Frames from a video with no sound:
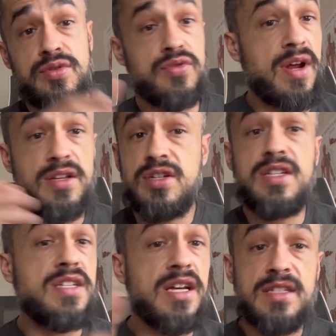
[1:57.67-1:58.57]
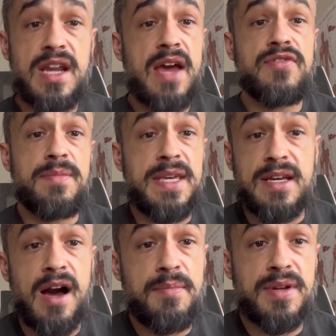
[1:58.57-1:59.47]
strategy doesn't have to be
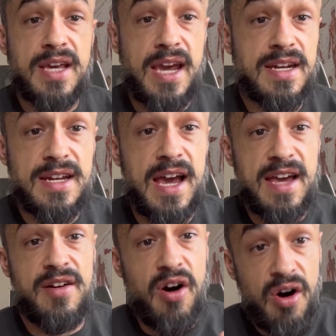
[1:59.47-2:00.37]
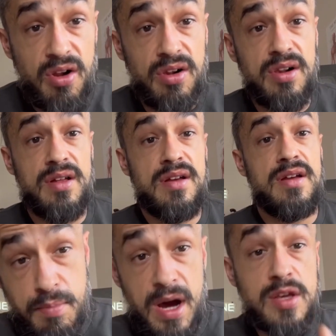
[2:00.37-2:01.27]
complicated at all.
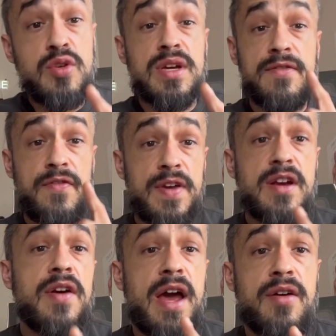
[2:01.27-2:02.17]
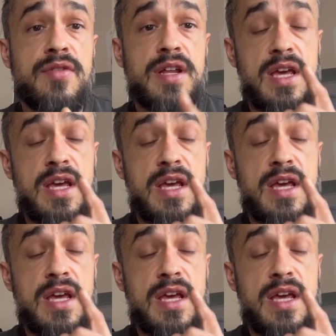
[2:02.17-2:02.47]
But you can figure out